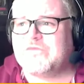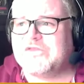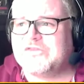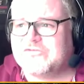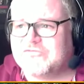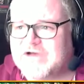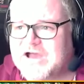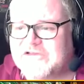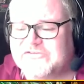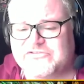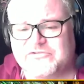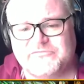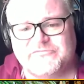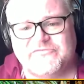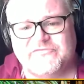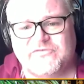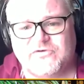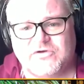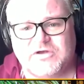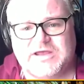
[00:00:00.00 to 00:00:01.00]
There are some
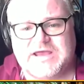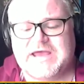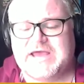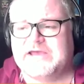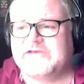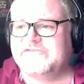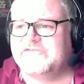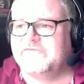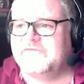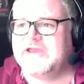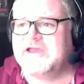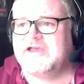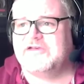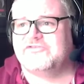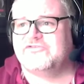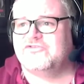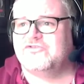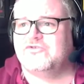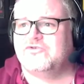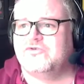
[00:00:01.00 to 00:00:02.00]
fun gags in
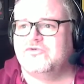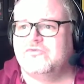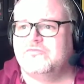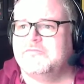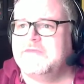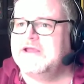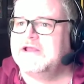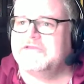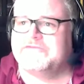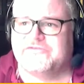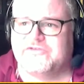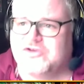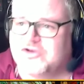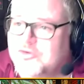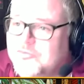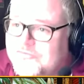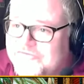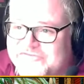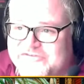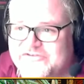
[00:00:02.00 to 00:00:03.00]
regards to male
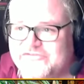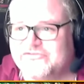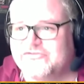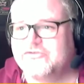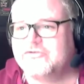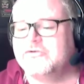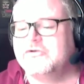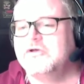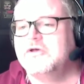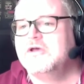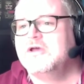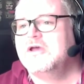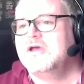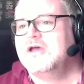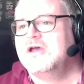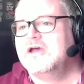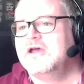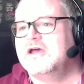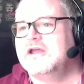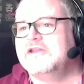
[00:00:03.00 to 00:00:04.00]
circumcision,
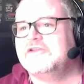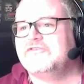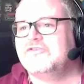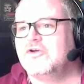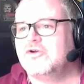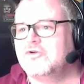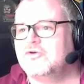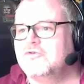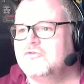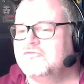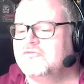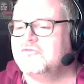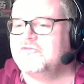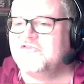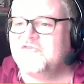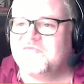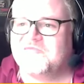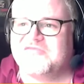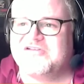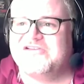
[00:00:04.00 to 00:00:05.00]
and he's got to go through
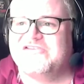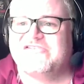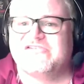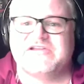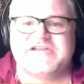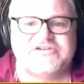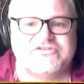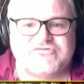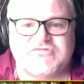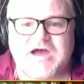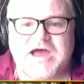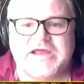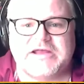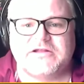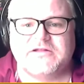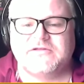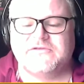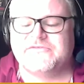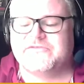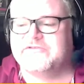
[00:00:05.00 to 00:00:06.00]
these princely
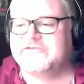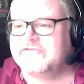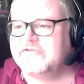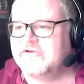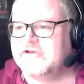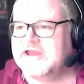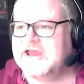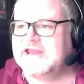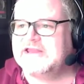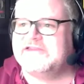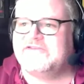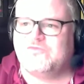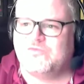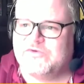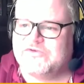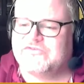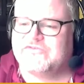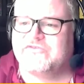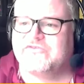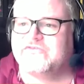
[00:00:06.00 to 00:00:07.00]
trials, and he's got to get these
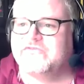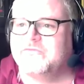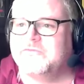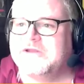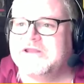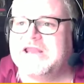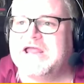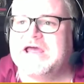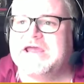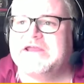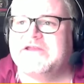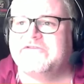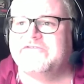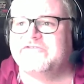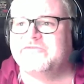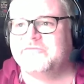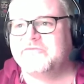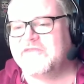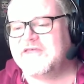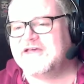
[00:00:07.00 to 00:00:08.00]
whiskers from a lion.
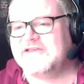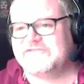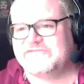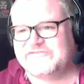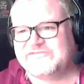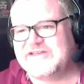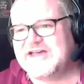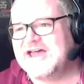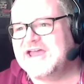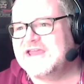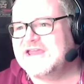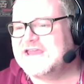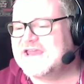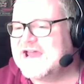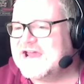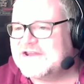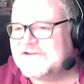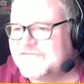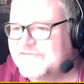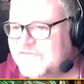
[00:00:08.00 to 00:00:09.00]
Some of that's
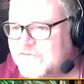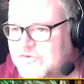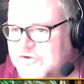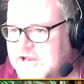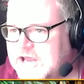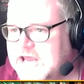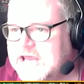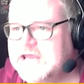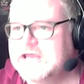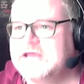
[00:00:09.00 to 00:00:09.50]
kind of funny.